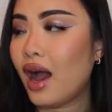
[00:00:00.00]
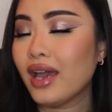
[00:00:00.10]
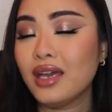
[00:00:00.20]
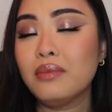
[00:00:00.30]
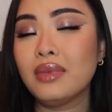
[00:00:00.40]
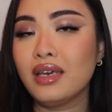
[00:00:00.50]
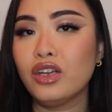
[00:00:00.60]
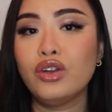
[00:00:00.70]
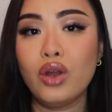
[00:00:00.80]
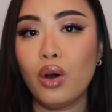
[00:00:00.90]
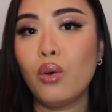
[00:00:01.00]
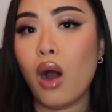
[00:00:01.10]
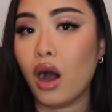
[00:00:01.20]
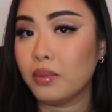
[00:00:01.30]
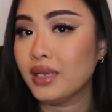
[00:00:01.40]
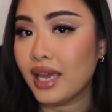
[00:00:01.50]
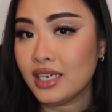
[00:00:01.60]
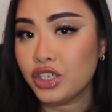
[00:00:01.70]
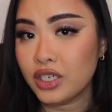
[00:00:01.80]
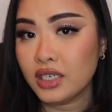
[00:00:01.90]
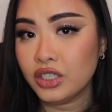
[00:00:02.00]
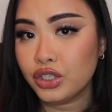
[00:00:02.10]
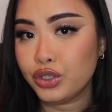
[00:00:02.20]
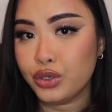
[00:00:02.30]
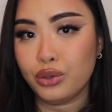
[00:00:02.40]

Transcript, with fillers: I am in no obligations